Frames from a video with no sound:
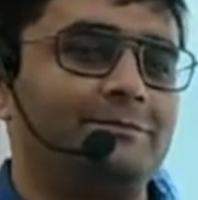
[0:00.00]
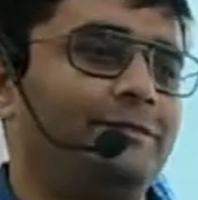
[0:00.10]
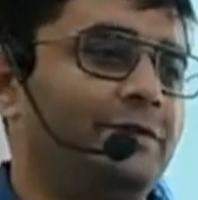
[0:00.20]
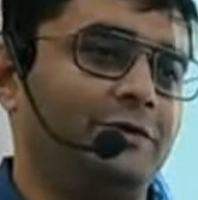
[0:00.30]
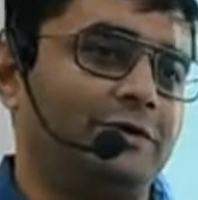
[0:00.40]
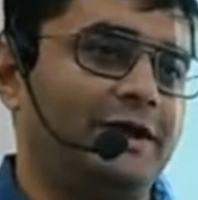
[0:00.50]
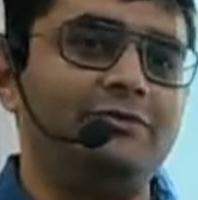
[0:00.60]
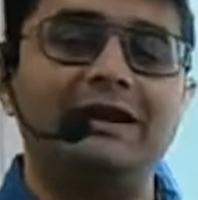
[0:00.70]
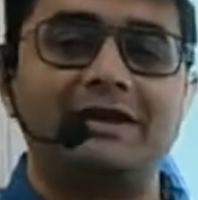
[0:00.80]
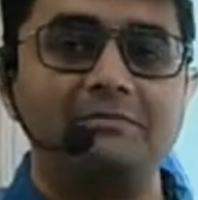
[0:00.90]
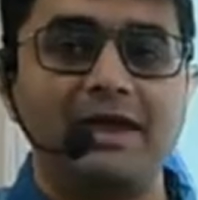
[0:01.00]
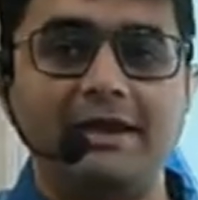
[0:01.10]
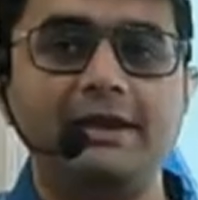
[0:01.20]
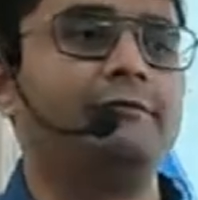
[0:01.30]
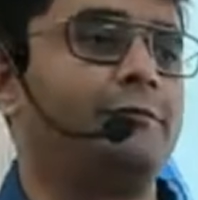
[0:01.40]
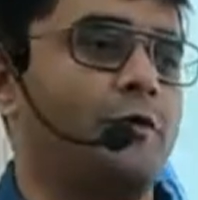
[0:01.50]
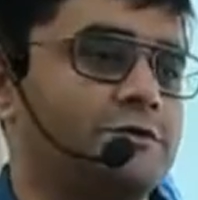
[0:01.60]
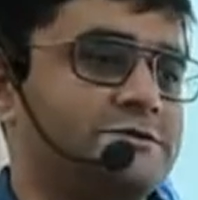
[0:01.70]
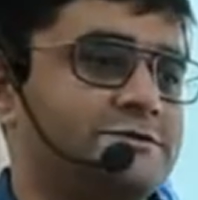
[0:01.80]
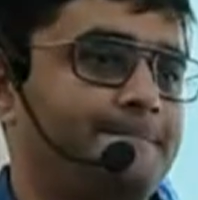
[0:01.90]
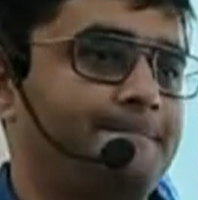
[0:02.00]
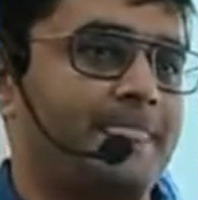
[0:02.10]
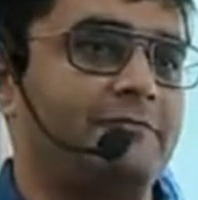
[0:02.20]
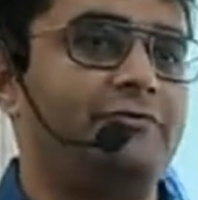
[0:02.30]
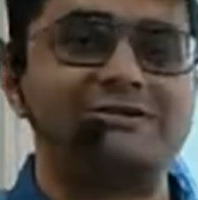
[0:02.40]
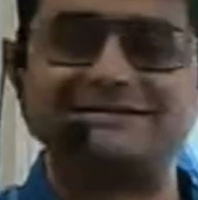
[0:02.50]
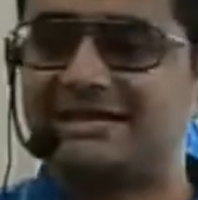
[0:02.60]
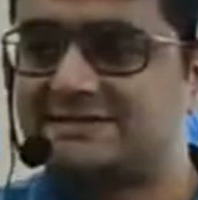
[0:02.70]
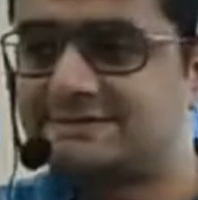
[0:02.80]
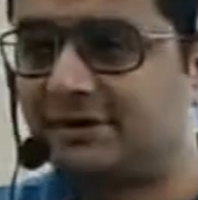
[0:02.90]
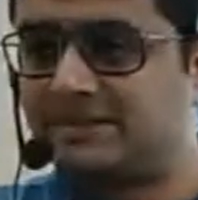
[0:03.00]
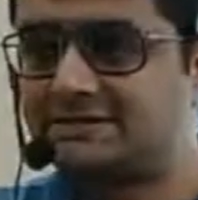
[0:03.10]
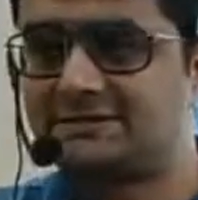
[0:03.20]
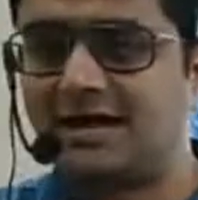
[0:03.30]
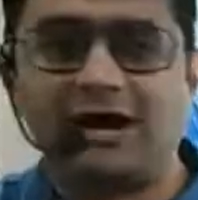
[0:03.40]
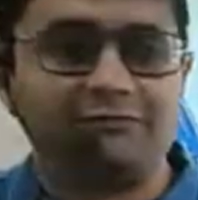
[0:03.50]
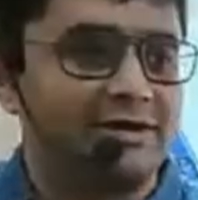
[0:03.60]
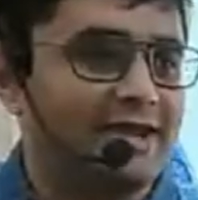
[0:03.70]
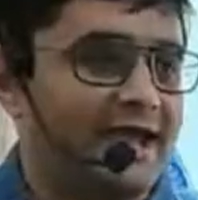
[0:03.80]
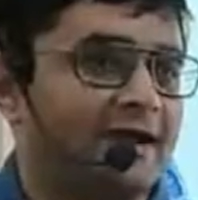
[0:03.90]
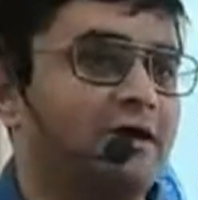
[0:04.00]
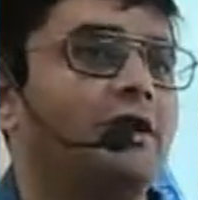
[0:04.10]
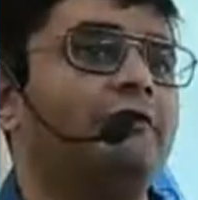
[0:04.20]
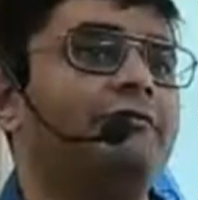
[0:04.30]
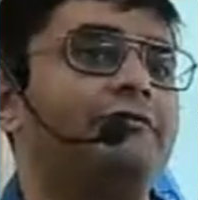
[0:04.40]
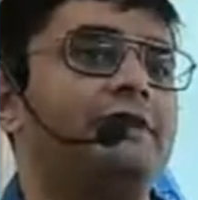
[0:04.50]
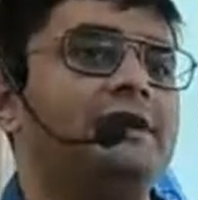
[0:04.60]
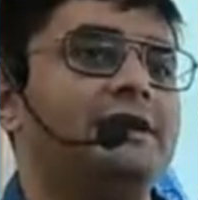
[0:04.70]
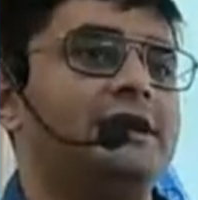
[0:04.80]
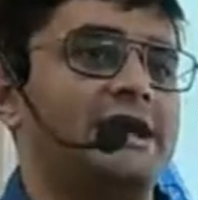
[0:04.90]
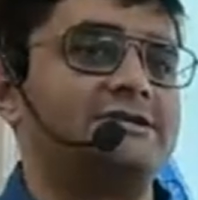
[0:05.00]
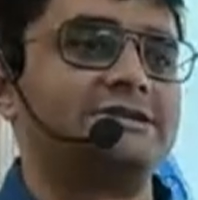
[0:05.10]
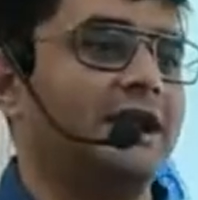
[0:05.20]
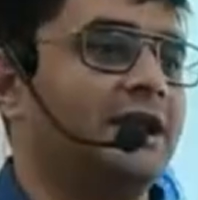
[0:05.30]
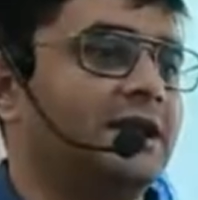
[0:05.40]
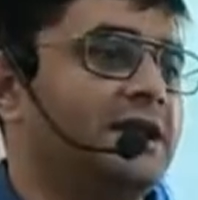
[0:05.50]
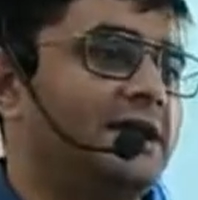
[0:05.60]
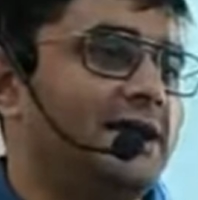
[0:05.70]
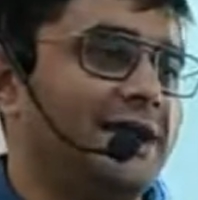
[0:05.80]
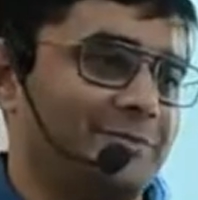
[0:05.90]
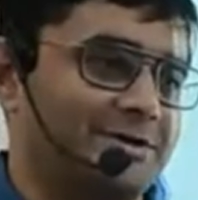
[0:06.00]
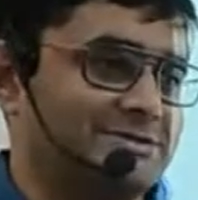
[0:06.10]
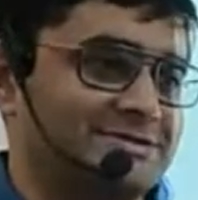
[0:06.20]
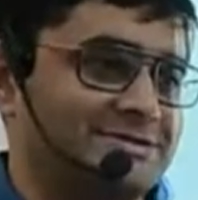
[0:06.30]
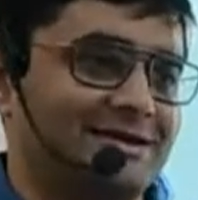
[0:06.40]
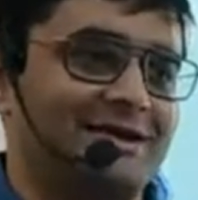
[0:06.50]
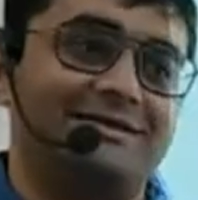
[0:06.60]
No, it will remain in force for 6 months after the end of national emergency.